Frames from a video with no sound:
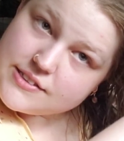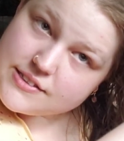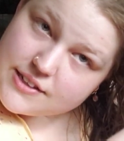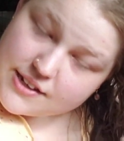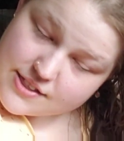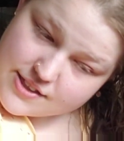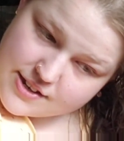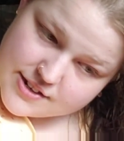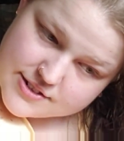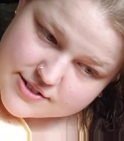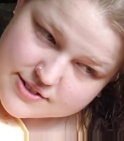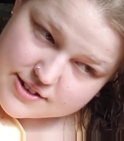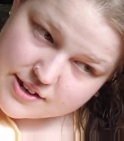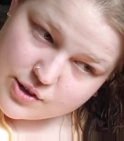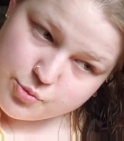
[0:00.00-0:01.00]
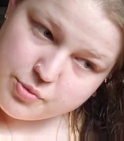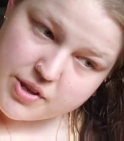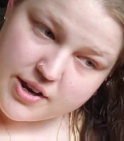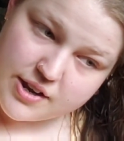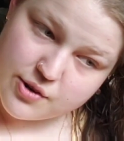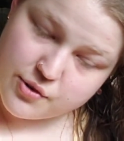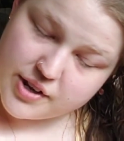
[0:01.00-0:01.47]
I think it doesn't help that
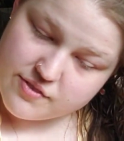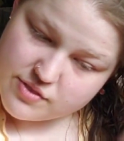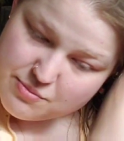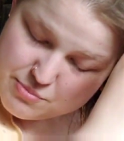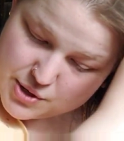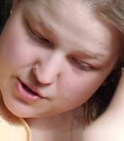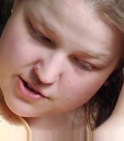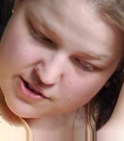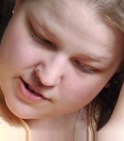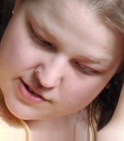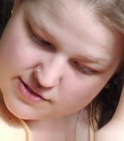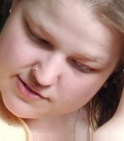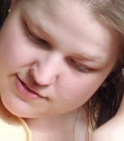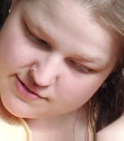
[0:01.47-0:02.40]
I don't have a mirror.